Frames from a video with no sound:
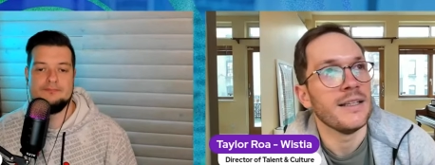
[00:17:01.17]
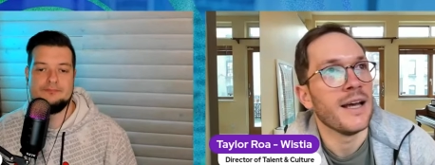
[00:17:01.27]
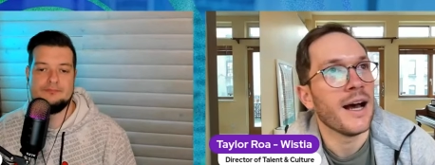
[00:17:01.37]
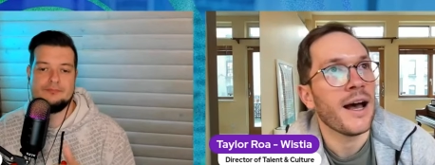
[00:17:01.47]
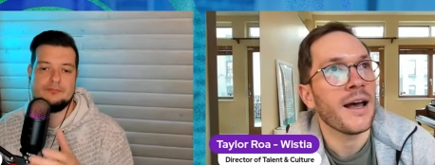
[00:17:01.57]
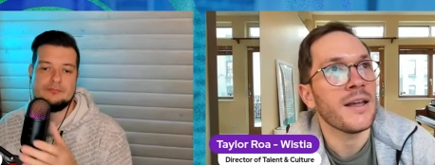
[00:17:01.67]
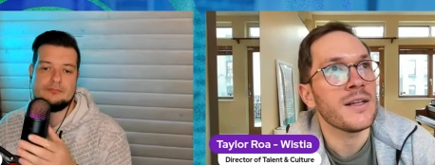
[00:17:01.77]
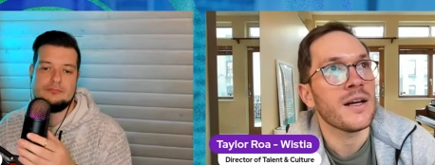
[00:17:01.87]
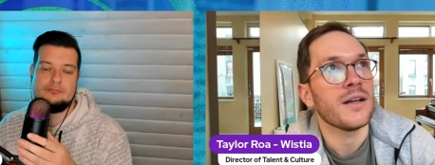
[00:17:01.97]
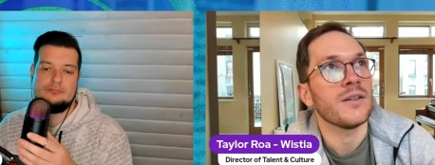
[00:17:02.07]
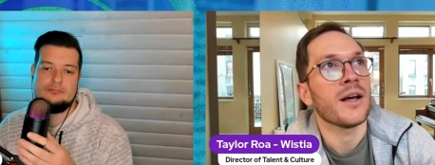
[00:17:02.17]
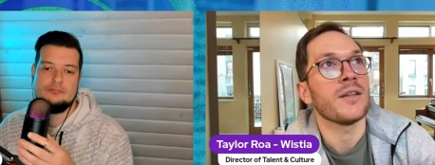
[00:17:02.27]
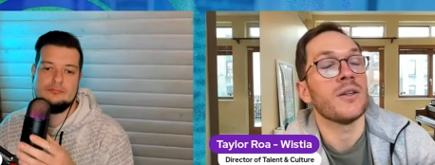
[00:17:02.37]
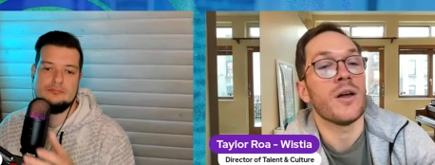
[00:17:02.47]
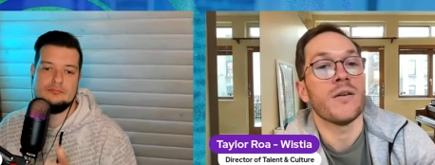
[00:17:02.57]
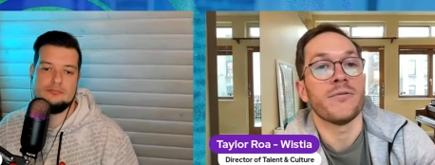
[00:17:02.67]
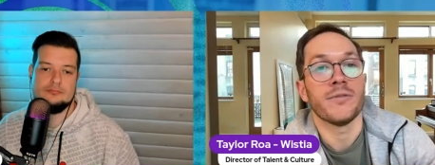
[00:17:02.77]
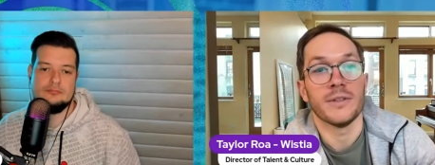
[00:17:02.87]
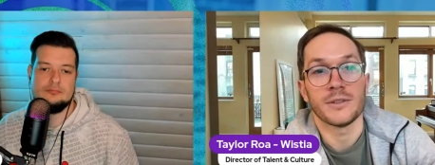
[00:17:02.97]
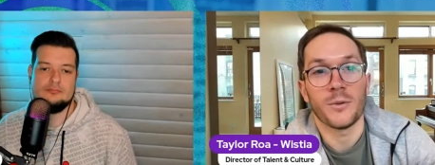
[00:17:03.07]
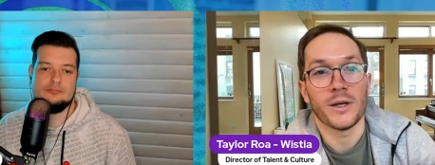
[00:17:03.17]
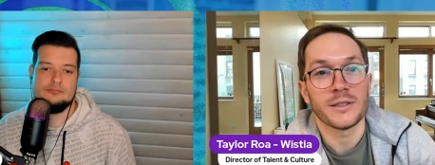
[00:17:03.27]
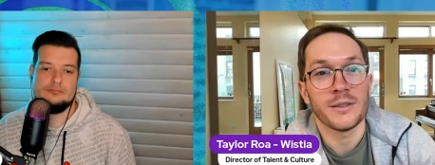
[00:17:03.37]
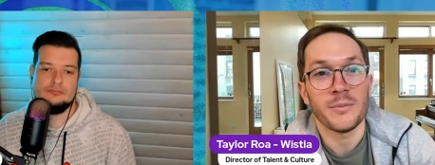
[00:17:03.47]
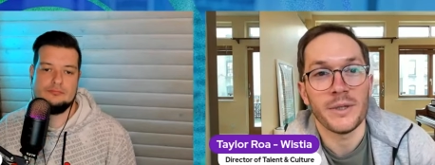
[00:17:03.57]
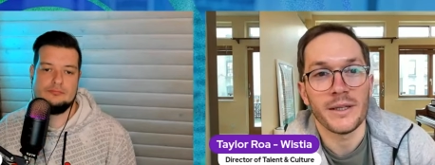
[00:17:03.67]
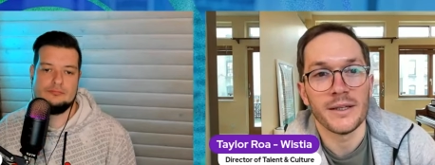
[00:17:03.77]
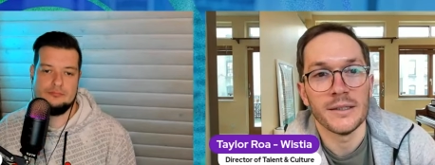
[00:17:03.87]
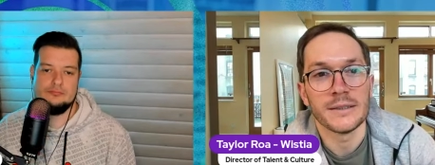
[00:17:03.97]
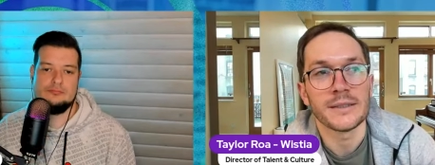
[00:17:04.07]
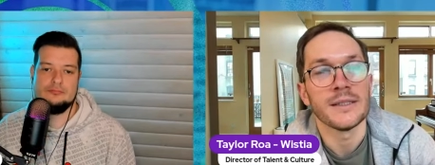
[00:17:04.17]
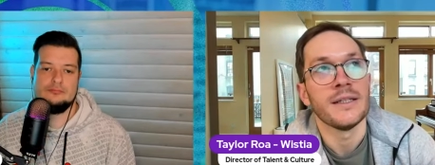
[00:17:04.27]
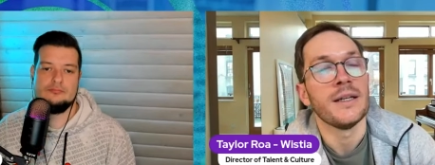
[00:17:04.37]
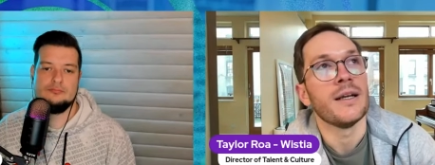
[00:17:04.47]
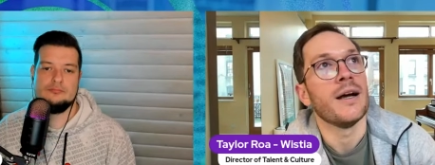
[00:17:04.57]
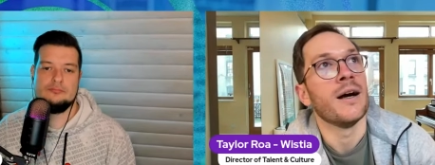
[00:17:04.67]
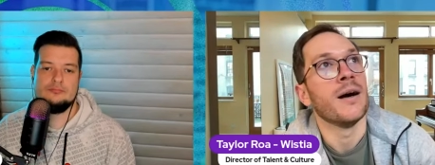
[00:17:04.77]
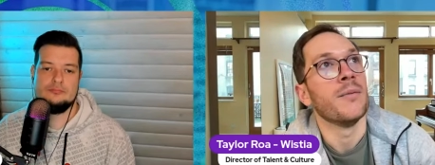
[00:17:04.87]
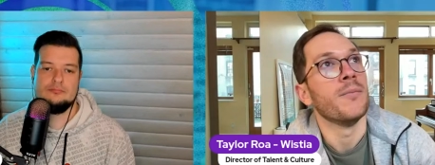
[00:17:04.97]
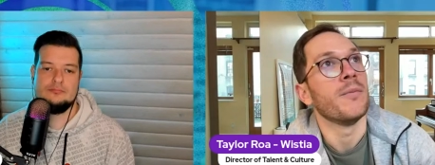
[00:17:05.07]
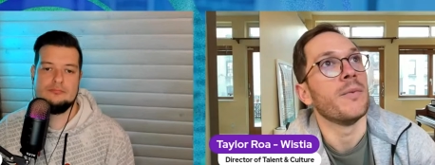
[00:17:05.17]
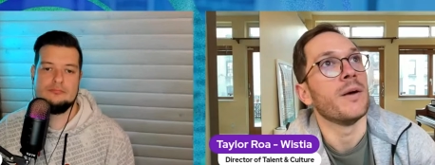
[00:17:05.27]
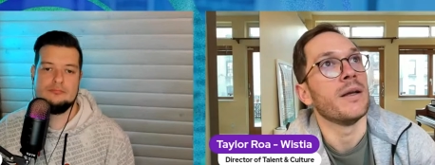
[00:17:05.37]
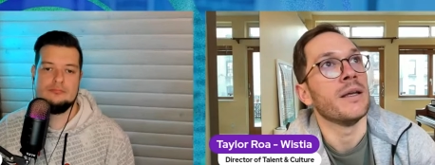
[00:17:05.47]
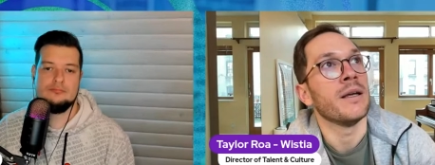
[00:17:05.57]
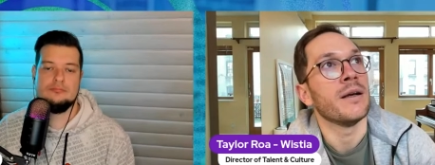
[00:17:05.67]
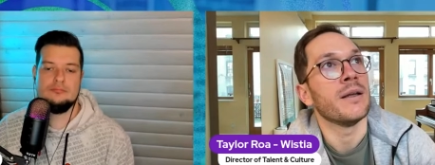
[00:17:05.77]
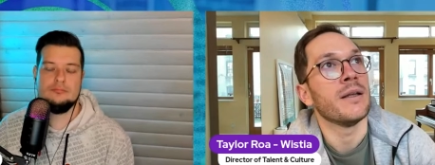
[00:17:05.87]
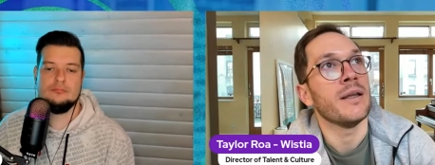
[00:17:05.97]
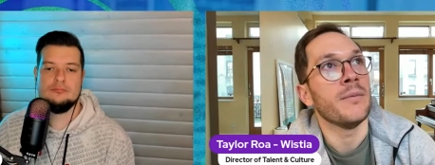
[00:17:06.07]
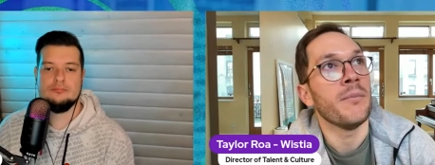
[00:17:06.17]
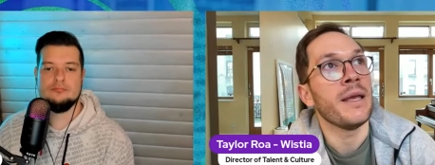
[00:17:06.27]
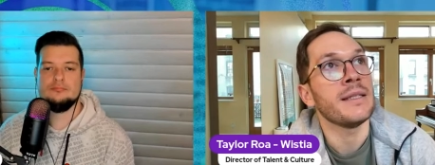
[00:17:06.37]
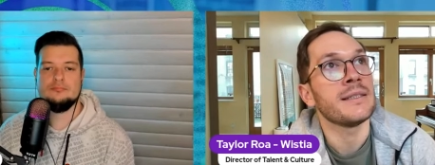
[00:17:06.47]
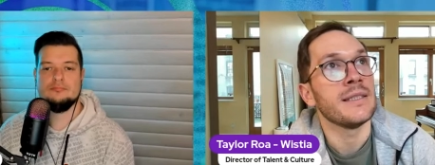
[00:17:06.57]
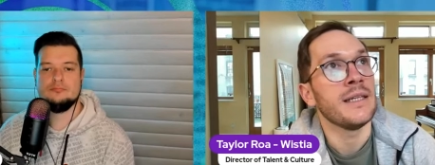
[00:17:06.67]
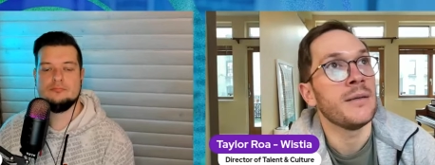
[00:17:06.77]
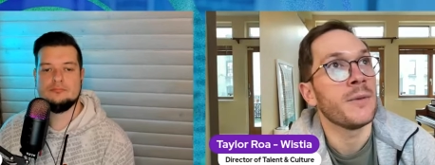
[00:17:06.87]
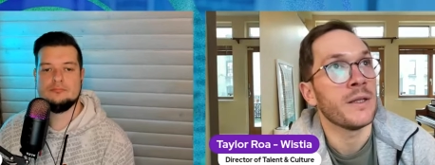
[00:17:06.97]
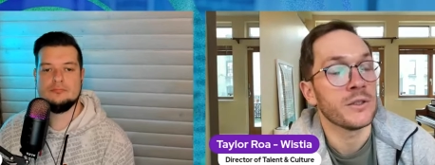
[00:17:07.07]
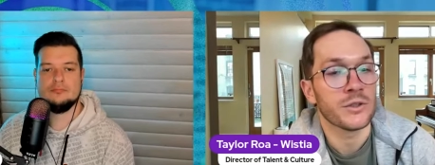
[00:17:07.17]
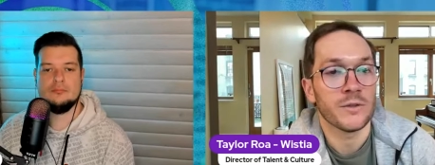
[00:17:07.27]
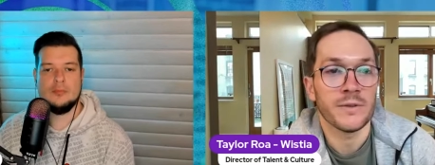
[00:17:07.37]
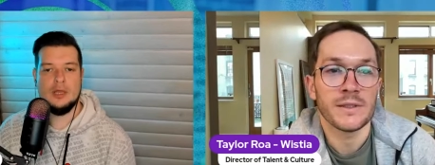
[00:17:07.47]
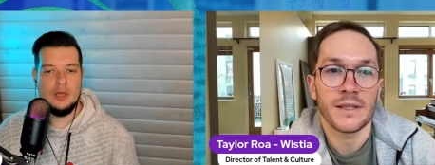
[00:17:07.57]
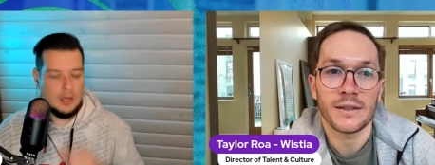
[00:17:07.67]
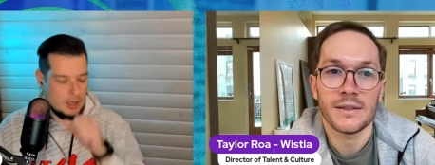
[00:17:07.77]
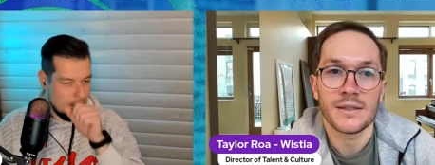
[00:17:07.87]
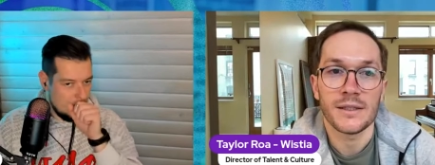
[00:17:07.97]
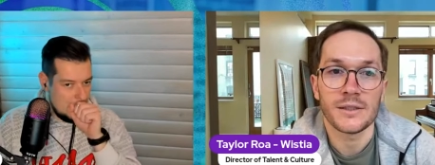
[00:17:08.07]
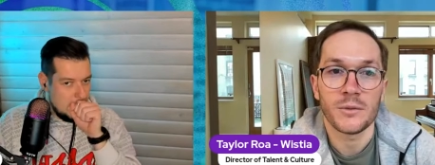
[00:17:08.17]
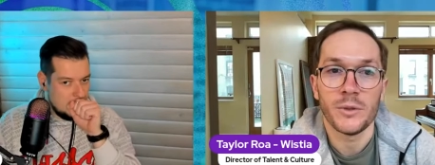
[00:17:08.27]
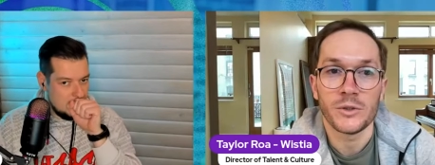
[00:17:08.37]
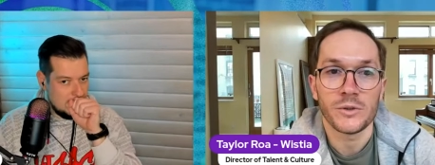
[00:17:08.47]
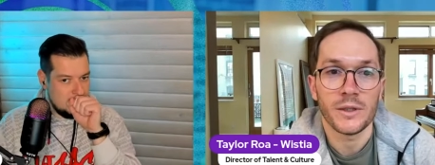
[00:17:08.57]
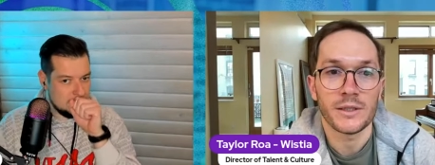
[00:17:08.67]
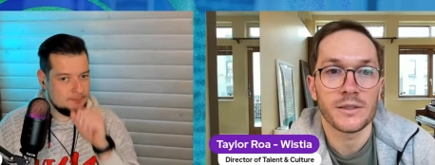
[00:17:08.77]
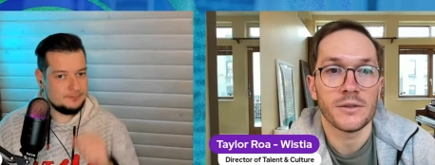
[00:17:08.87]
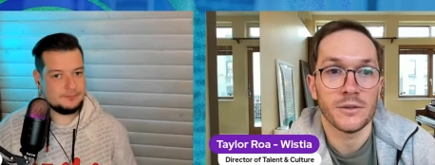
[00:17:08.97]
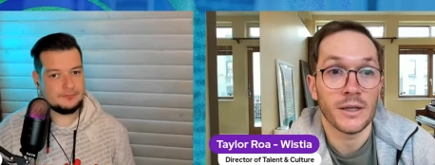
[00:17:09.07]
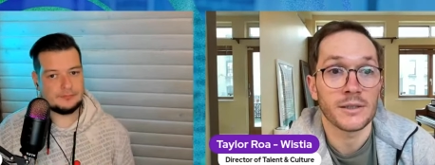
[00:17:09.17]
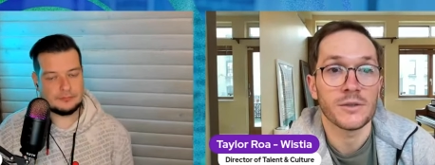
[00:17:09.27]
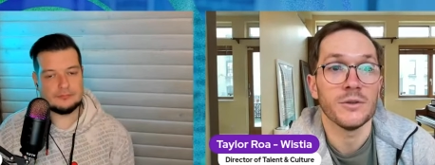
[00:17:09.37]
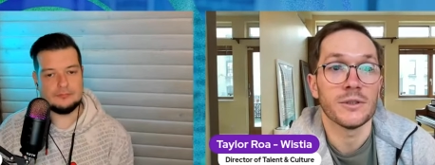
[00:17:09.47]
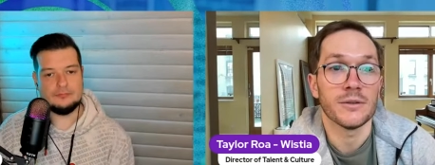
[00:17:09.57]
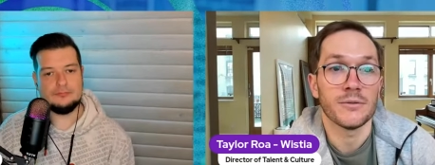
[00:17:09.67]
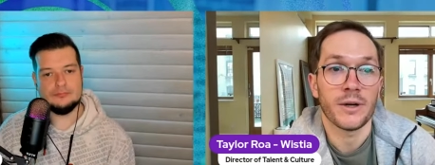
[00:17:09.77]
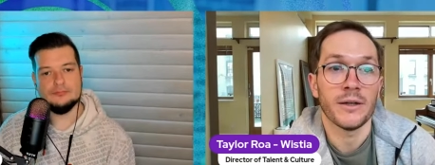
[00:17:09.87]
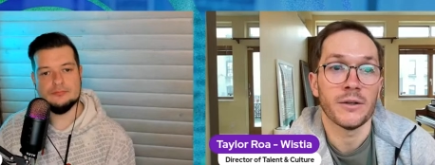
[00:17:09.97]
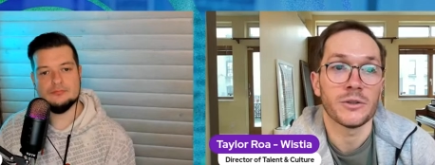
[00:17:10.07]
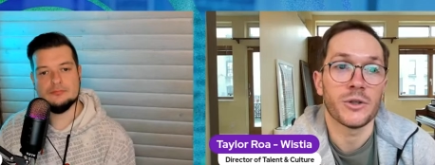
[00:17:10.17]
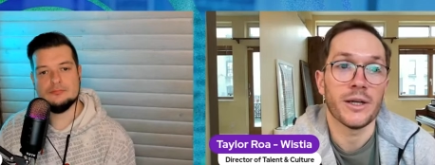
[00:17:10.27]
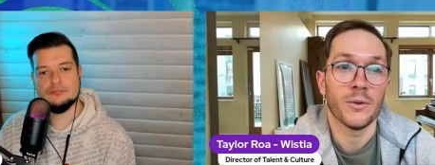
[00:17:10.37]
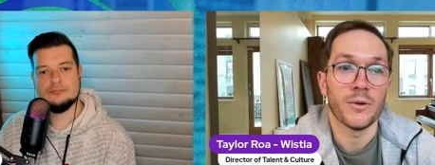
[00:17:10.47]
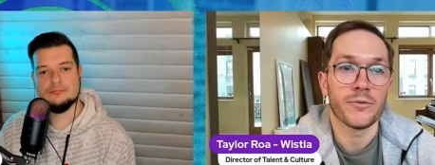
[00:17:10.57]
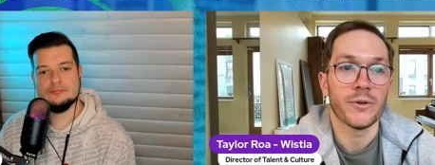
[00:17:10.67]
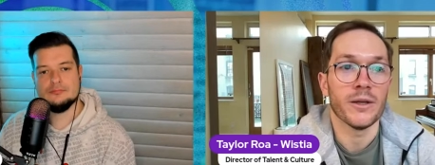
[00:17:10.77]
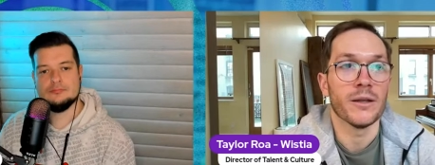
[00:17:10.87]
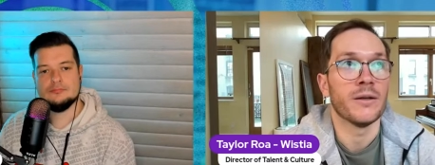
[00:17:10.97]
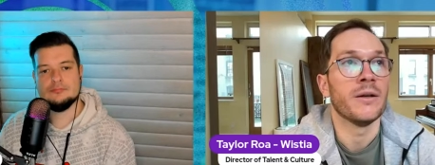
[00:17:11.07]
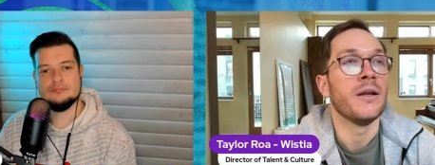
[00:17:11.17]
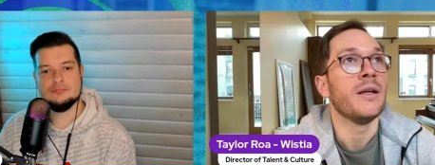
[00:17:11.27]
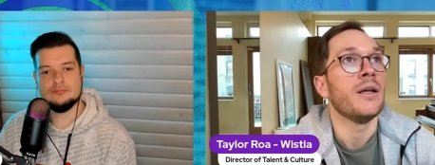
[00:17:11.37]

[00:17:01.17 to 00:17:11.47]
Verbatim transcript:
Speaker 1: Yeah, I I love this question because um, it it may seem on the surface like these things are mutually exclu exclusive, right? You're trading one for the other,